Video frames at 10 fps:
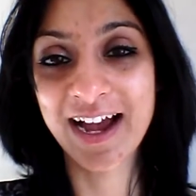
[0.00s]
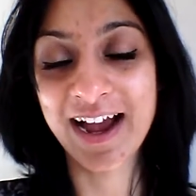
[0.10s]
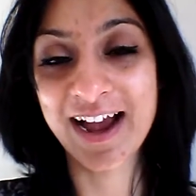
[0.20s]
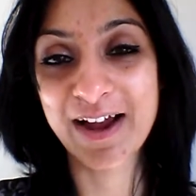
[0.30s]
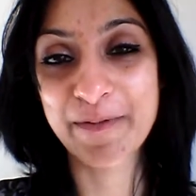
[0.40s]

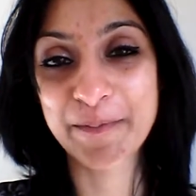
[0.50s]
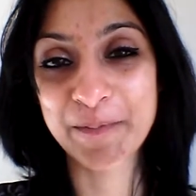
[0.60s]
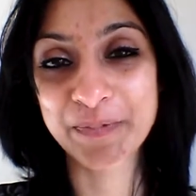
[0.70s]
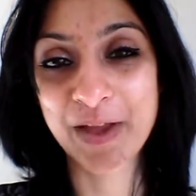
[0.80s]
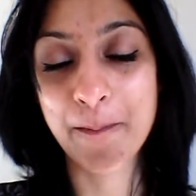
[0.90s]

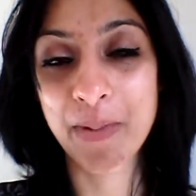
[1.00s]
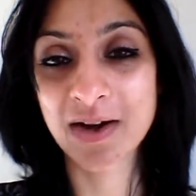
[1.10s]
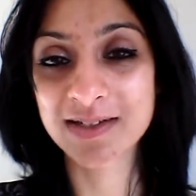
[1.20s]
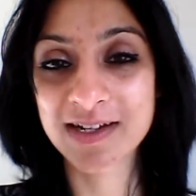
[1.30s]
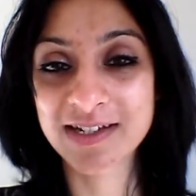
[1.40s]
Um,
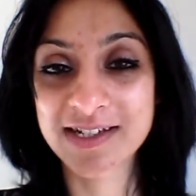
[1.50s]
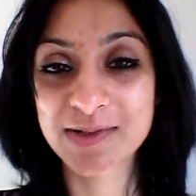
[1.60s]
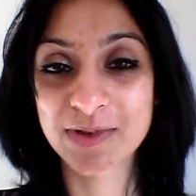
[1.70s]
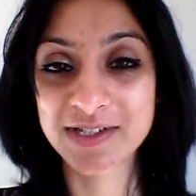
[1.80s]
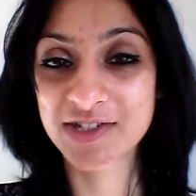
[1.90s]
but I
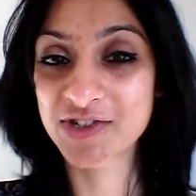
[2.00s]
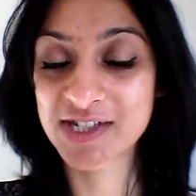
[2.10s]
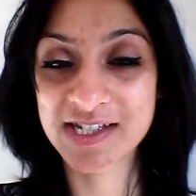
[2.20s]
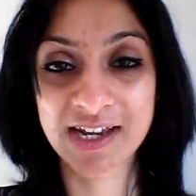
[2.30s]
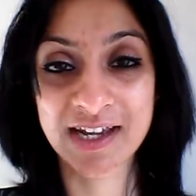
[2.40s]
did want to
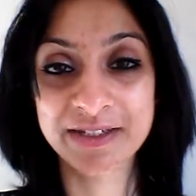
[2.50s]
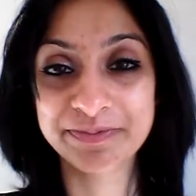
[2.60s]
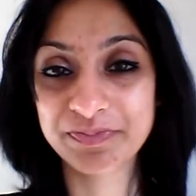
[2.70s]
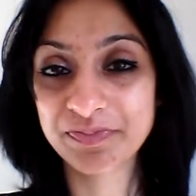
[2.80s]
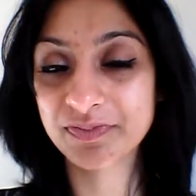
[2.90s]
just say